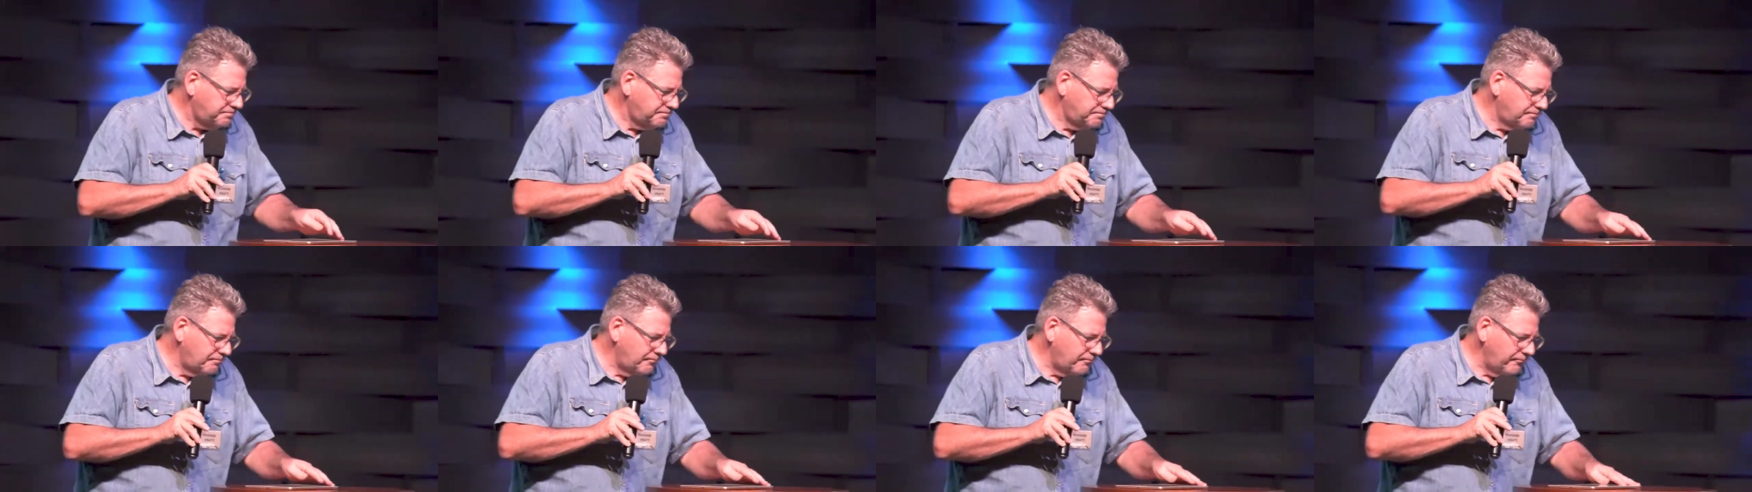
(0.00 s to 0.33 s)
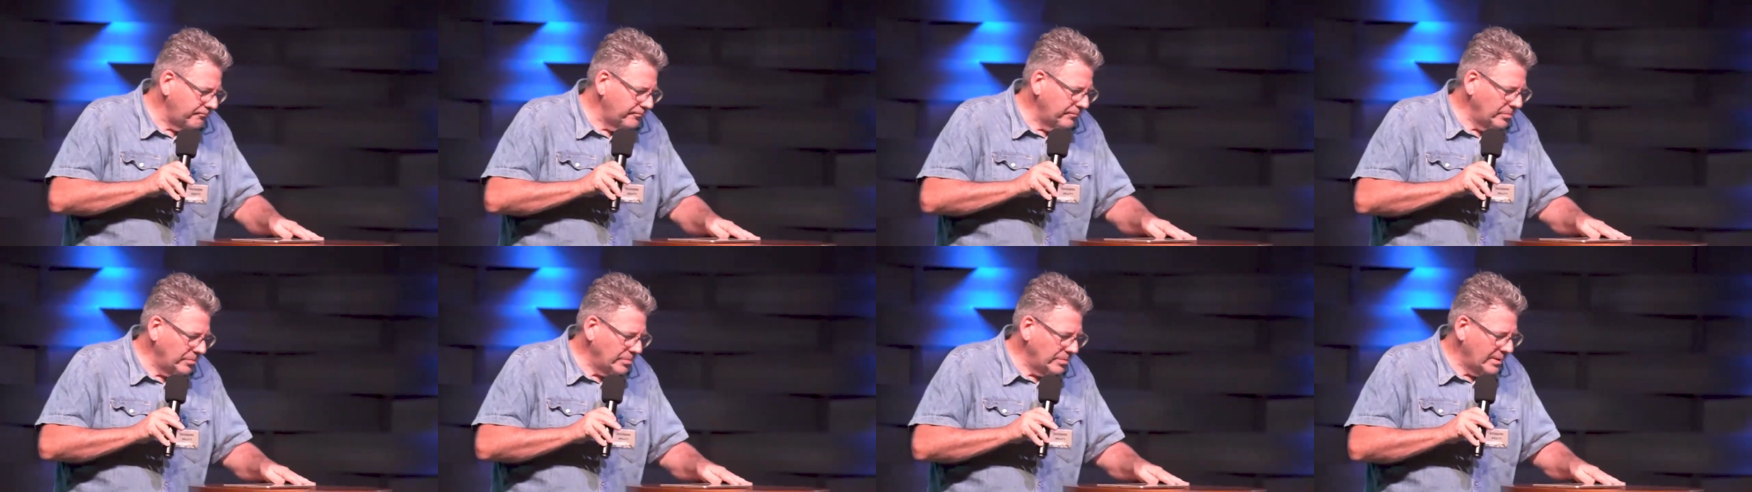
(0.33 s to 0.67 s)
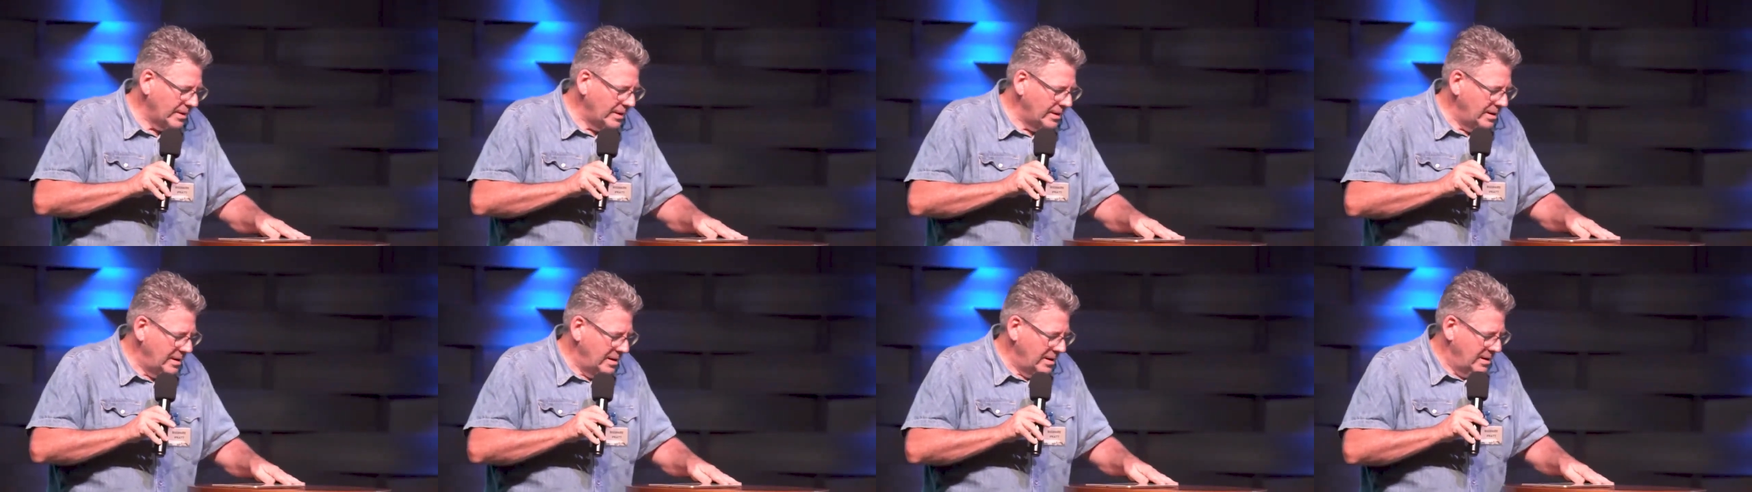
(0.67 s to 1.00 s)

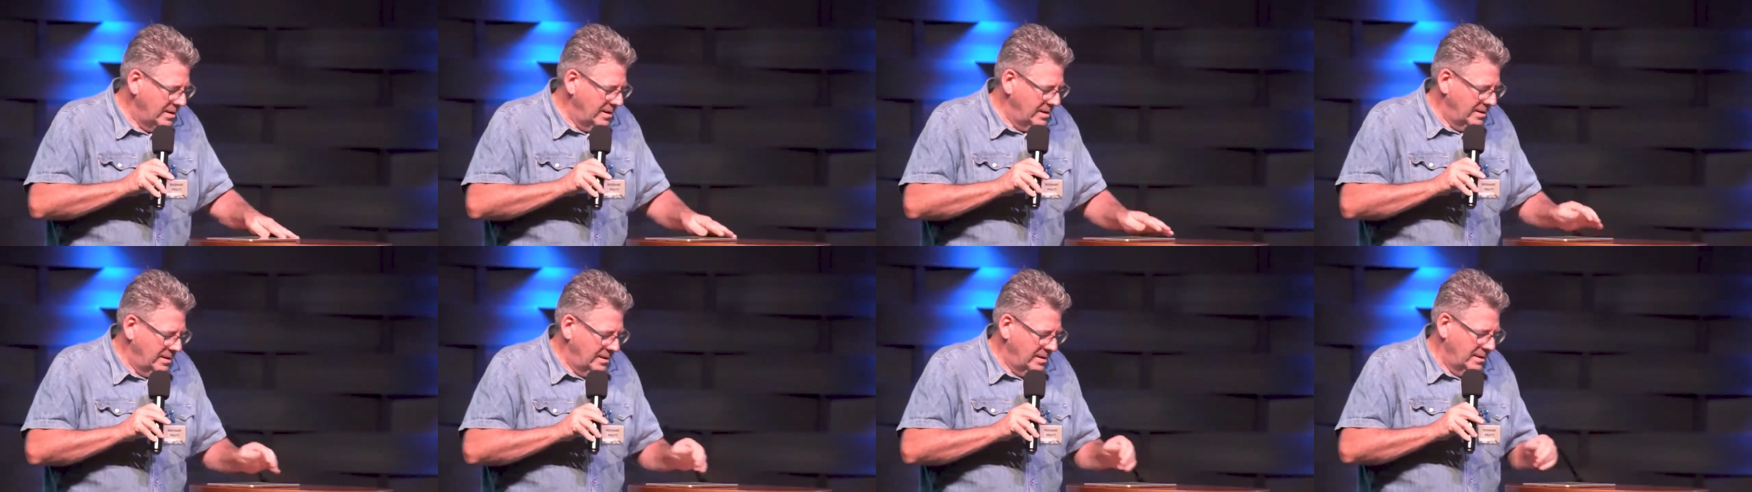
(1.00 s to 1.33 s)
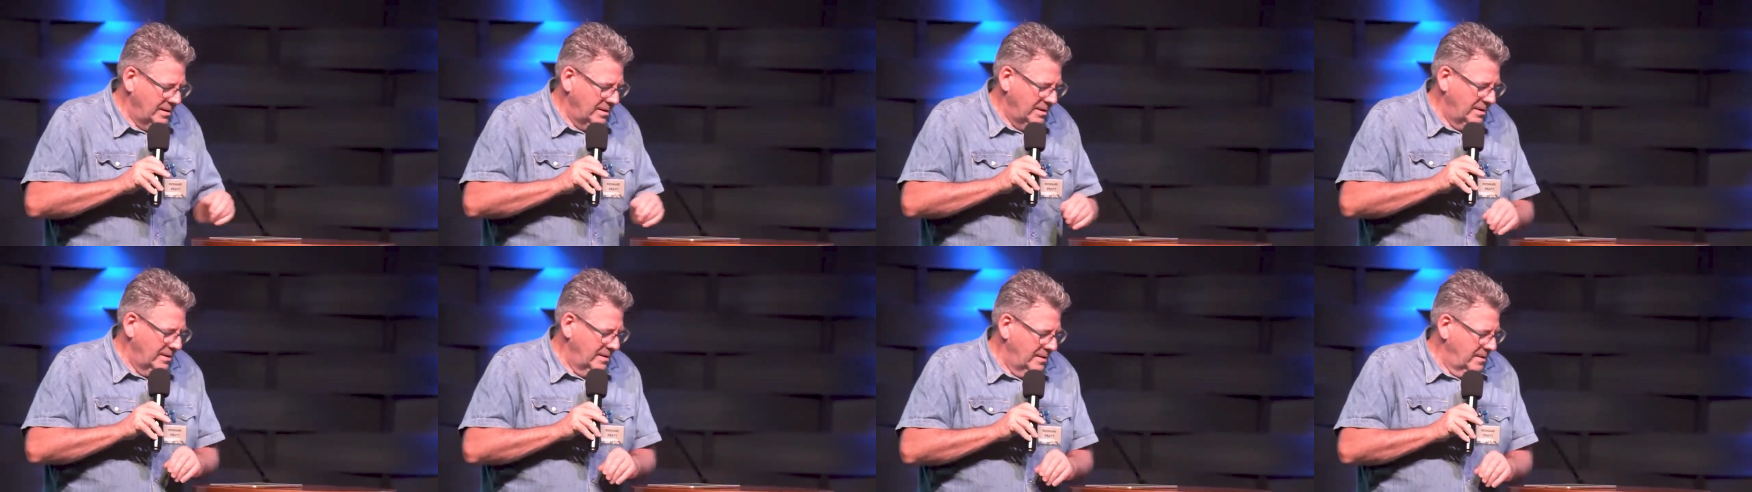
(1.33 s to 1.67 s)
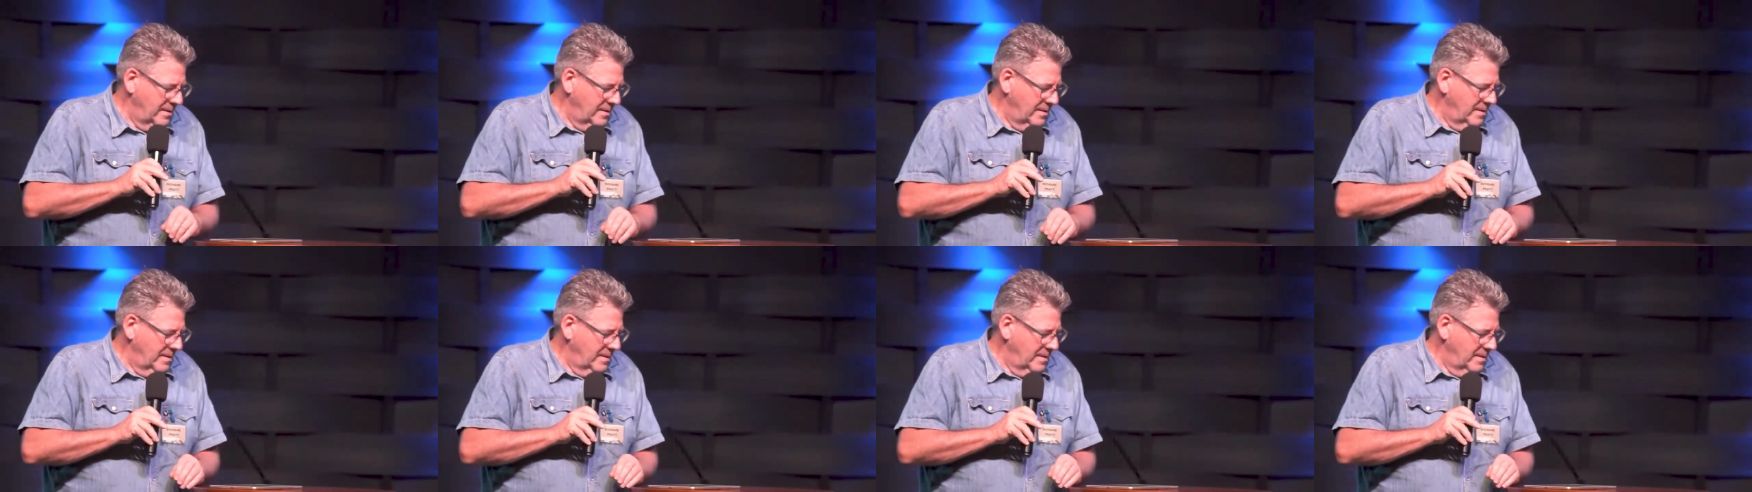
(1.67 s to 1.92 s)
(silence)